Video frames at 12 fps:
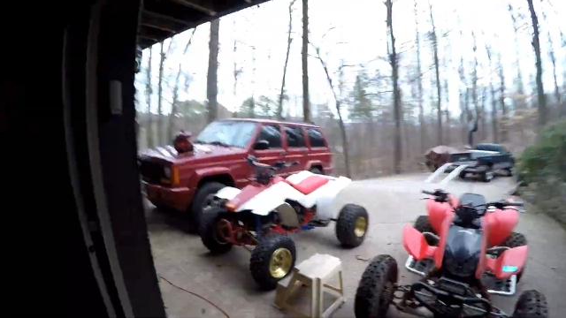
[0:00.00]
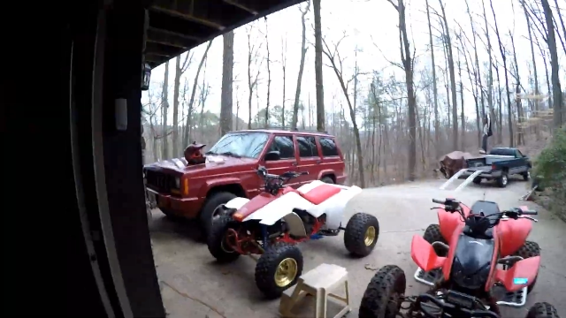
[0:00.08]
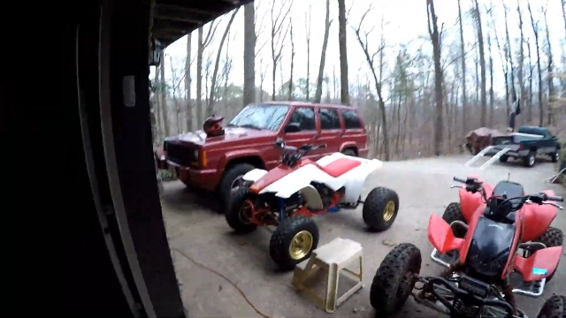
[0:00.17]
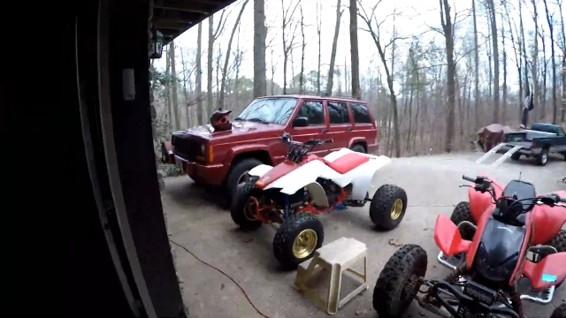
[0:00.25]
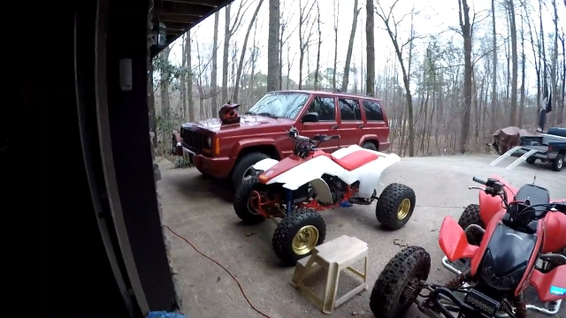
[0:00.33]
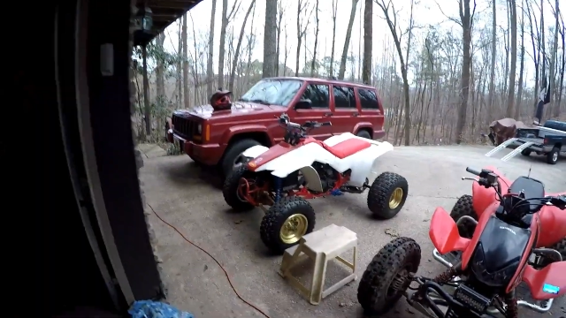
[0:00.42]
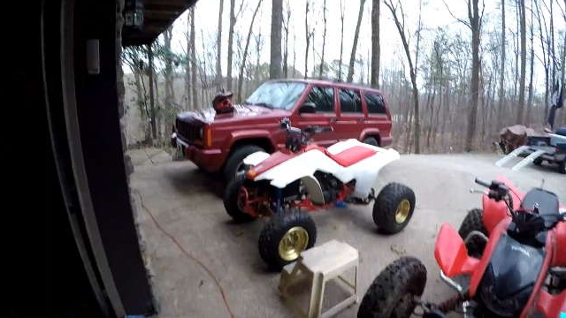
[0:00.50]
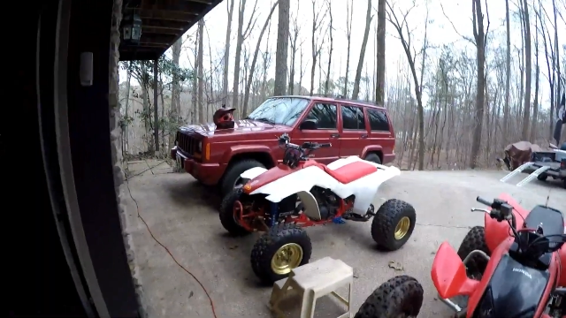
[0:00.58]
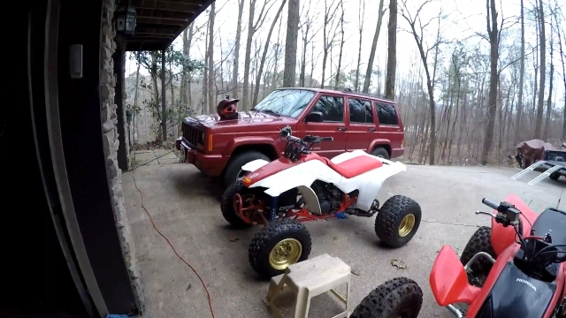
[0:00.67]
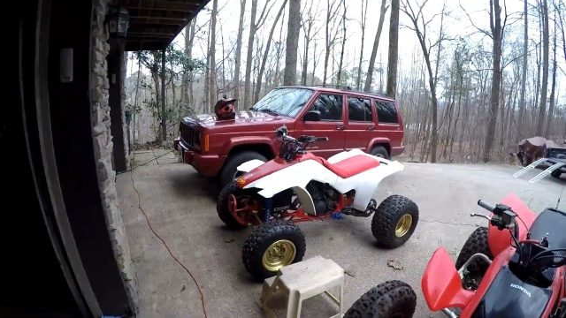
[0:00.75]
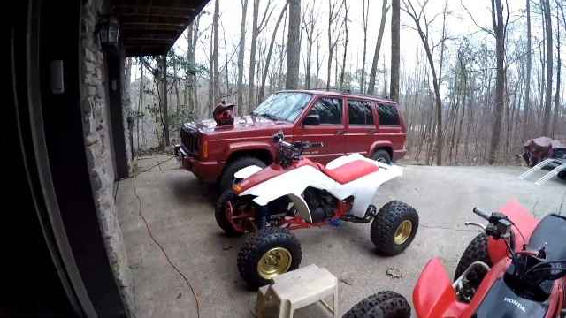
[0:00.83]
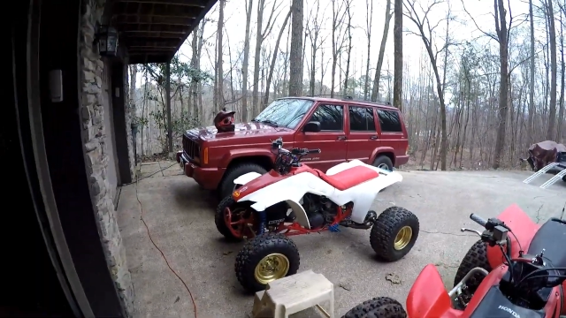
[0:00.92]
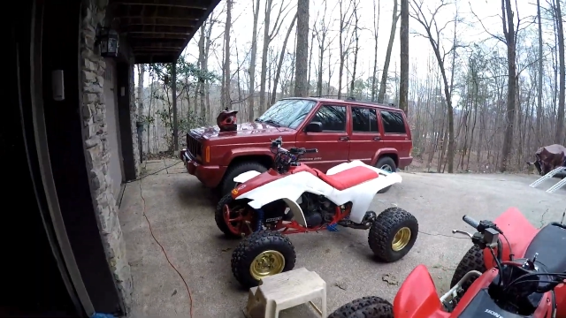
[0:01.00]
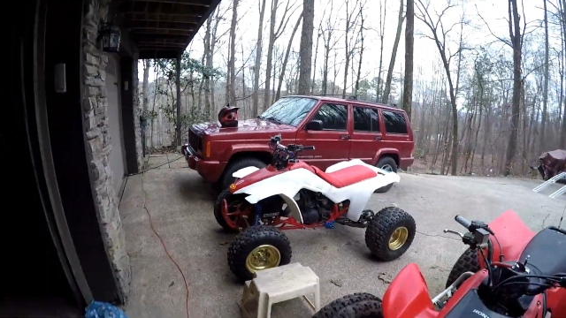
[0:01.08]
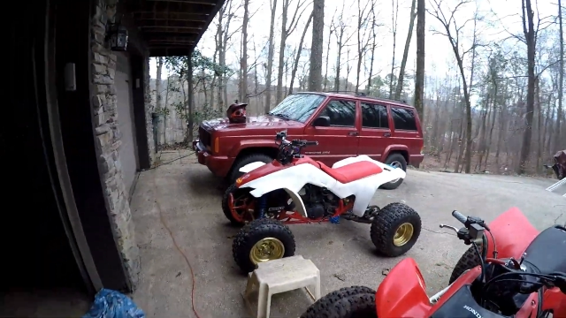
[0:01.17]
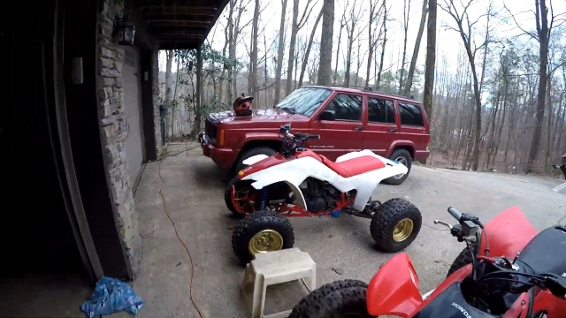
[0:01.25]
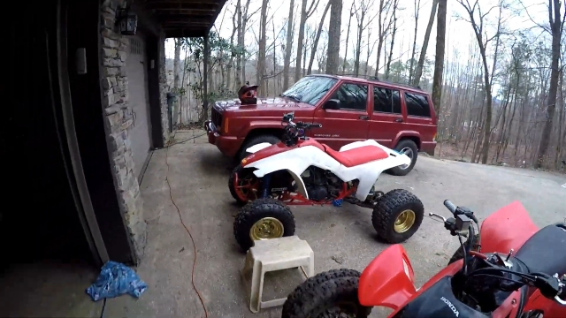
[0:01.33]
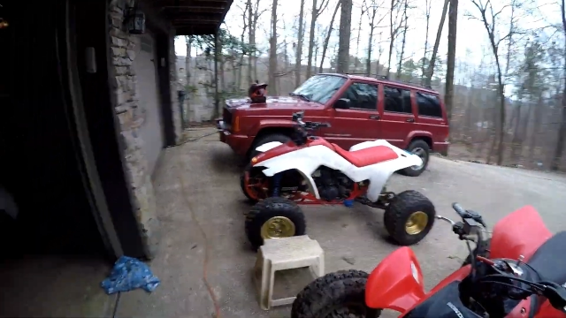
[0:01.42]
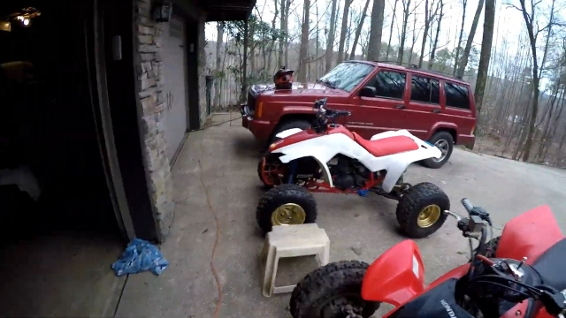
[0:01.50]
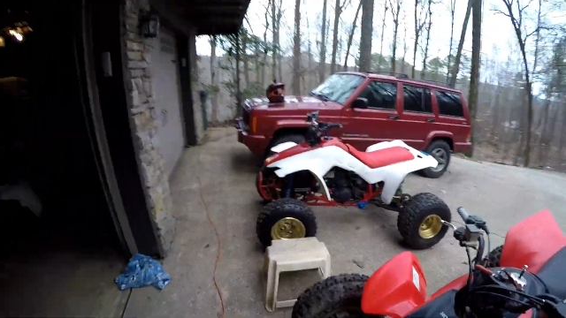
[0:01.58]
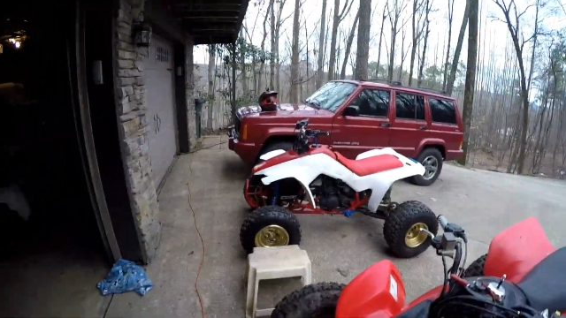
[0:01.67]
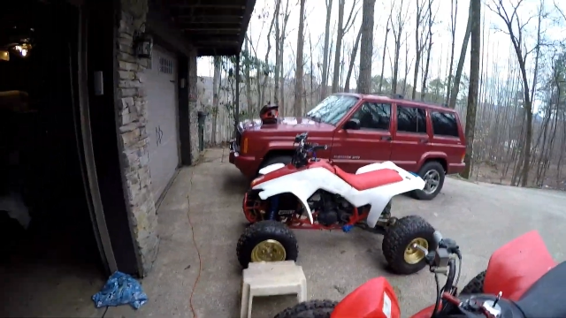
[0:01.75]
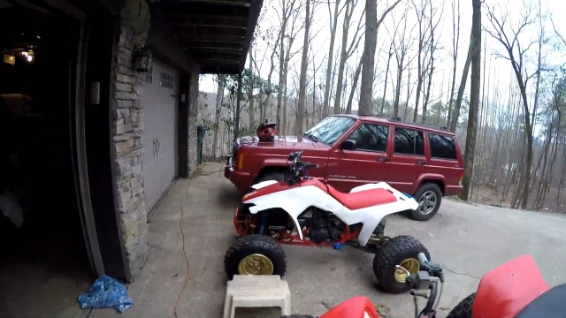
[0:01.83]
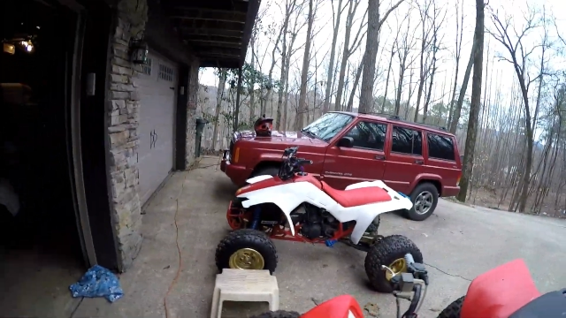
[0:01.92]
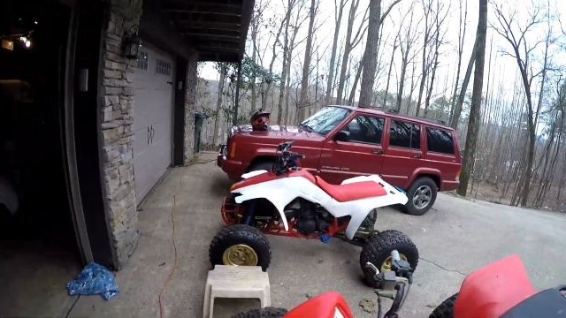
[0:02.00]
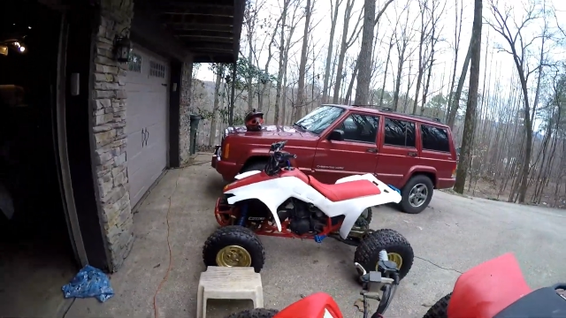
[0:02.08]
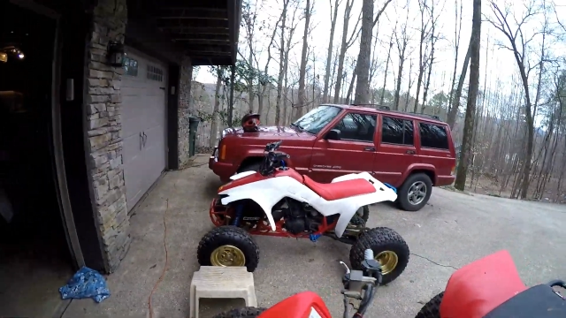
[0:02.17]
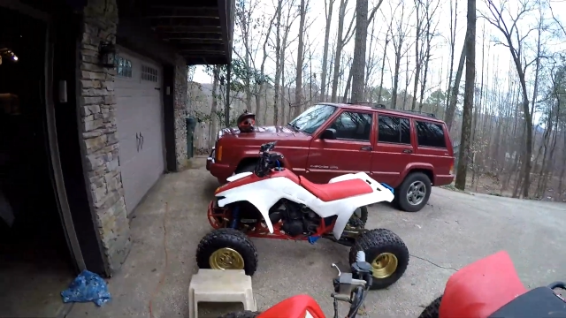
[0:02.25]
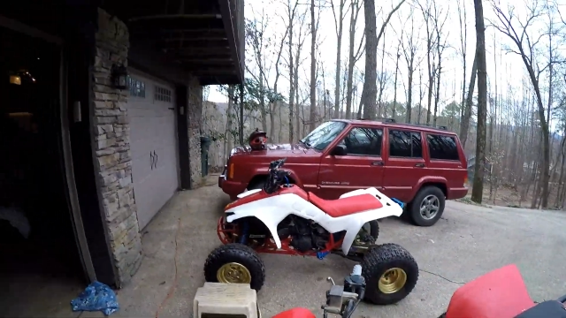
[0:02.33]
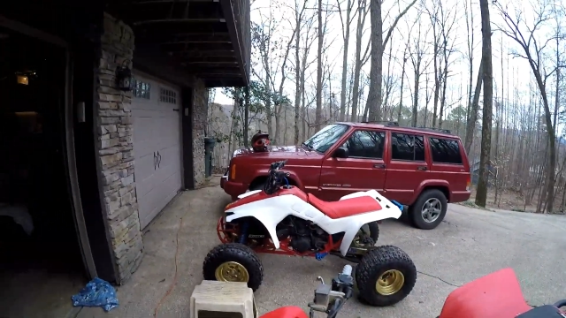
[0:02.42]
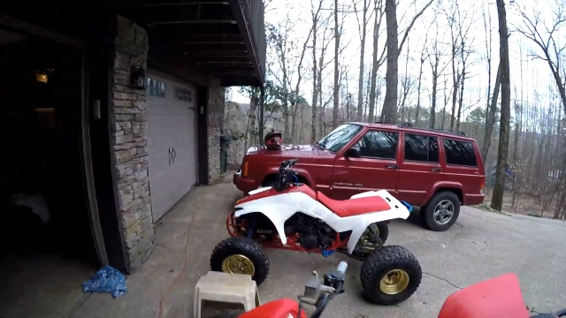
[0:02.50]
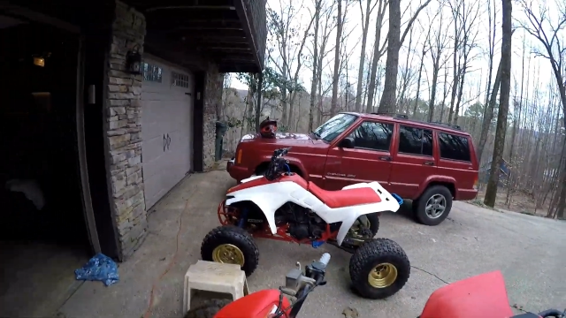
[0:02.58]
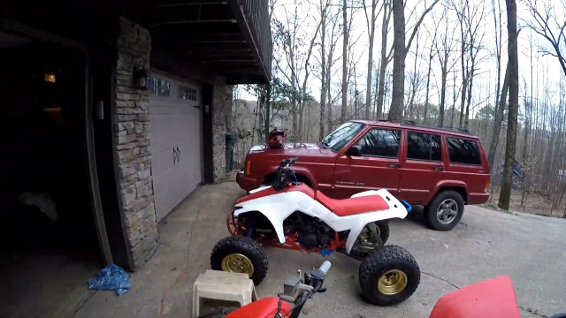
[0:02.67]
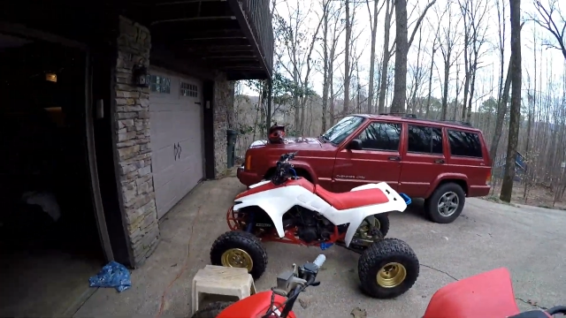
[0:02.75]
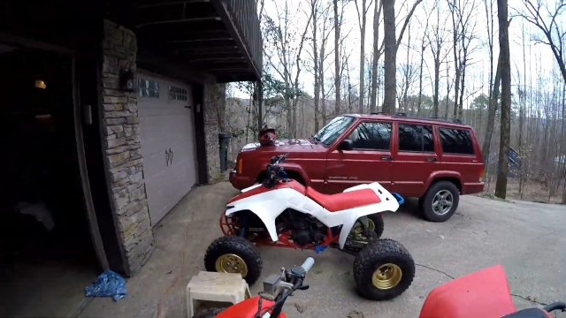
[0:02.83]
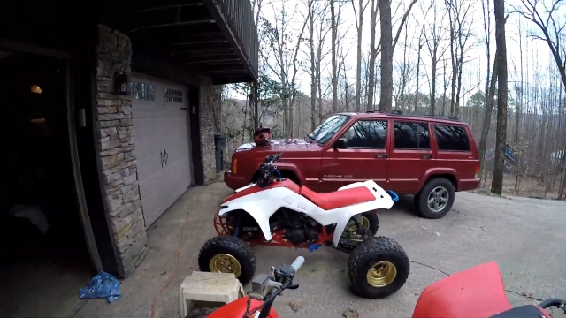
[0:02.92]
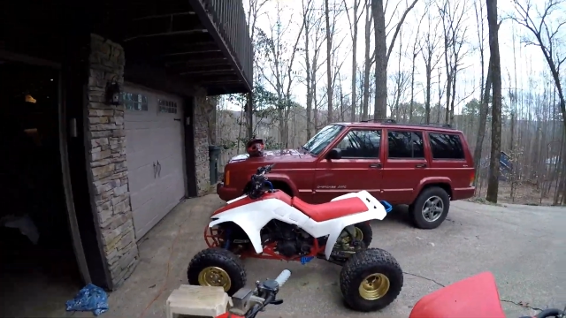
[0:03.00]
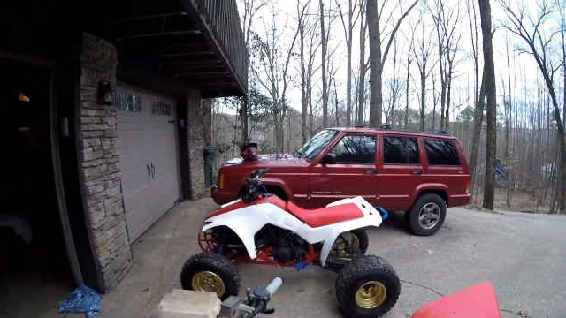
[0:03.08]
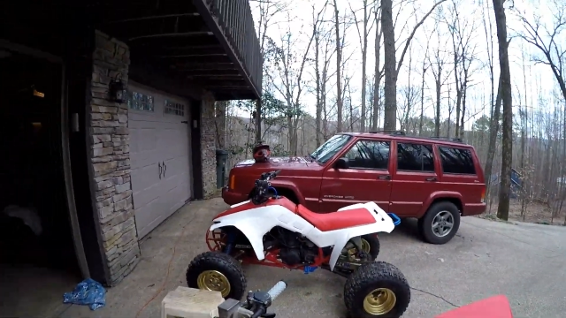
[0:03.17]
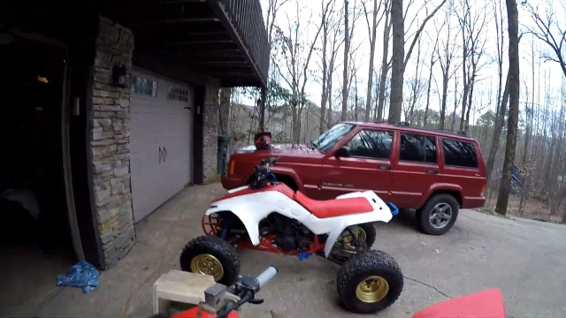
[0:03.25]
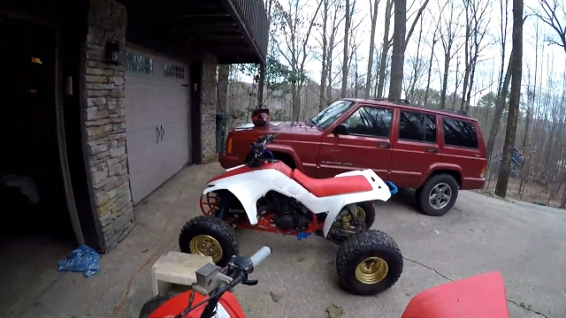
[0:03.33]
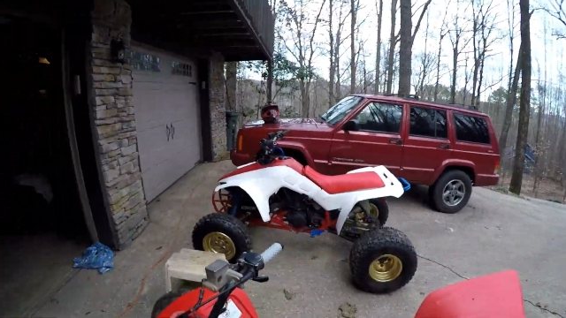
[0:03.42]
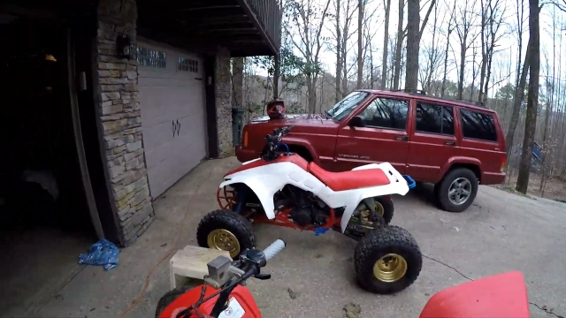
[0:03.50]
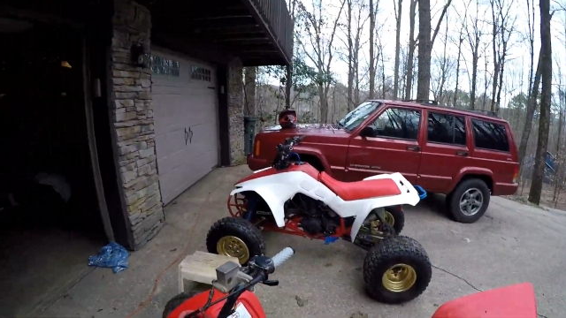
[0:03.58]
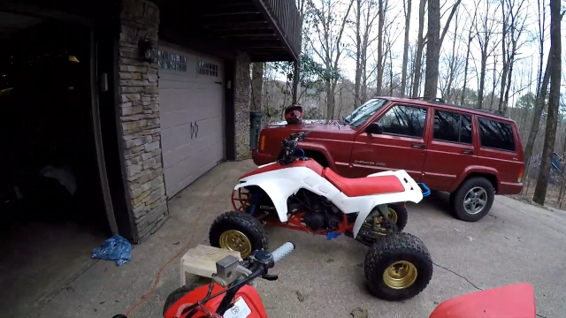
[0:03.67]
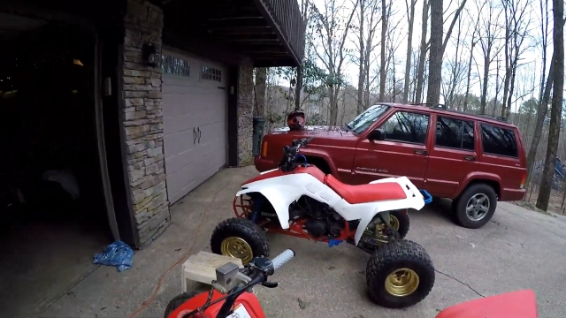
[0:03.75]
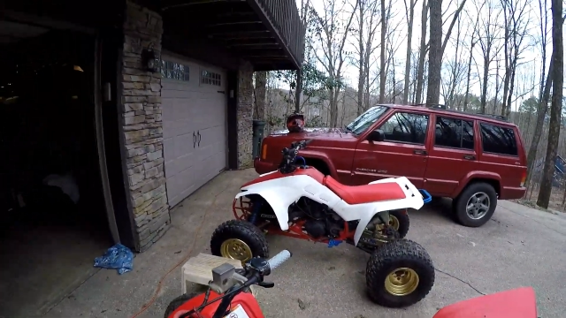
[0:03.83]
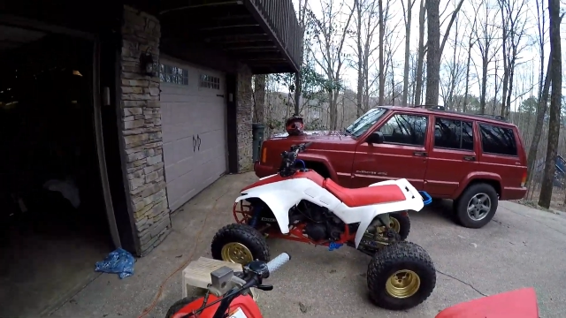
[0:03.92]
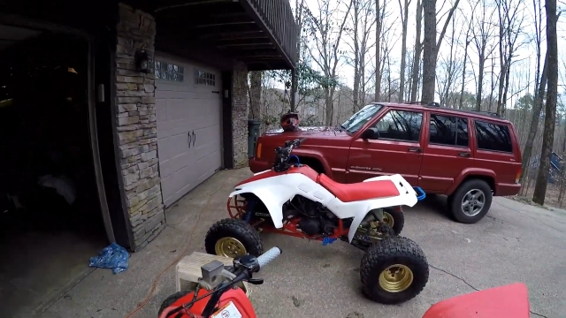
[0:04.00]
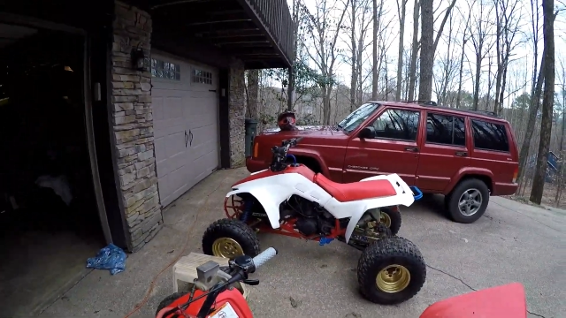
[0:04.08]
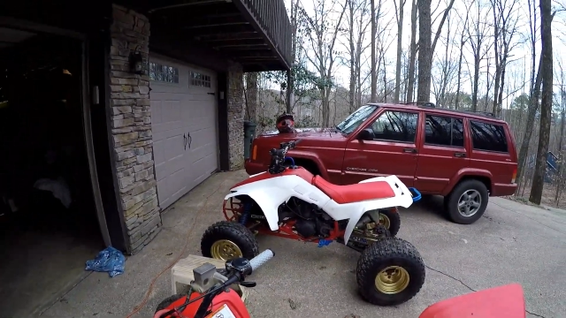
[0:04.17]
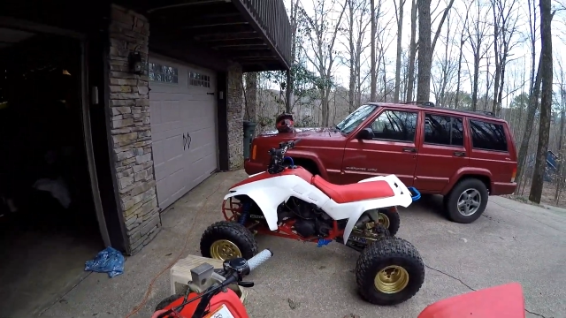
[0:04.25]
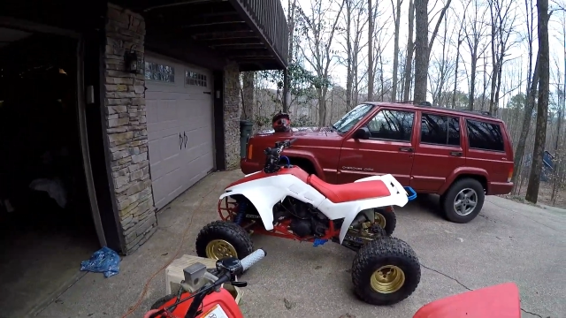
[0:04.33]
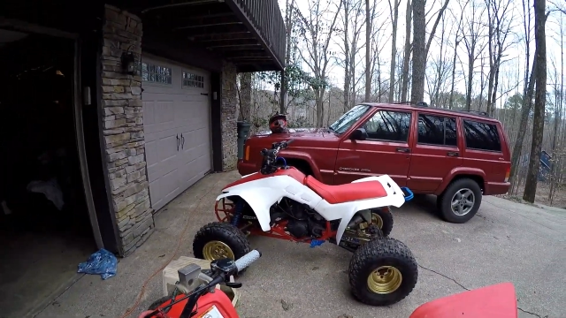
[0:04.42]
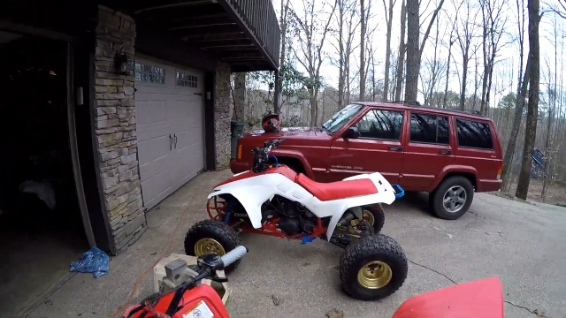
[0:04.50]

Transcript: [unreadable: no face in view]